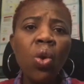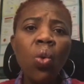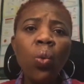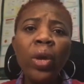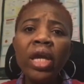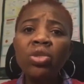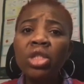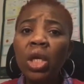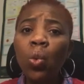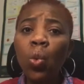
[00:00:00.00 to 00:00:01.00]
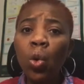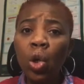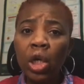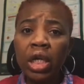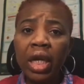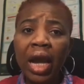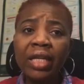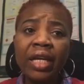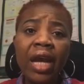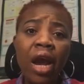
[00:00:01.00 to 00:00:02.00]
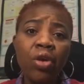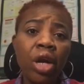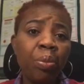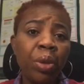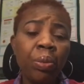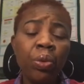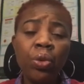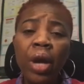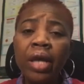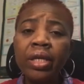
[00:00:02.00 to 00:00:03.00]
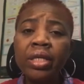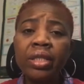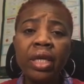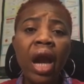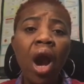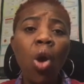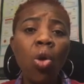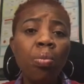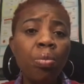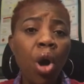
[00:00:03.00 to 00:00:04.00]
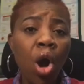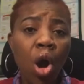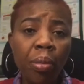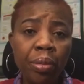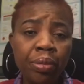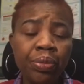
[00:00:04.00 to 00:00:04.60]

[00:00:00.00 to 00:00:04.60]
where do they work, are they career people, are they stay at home mom,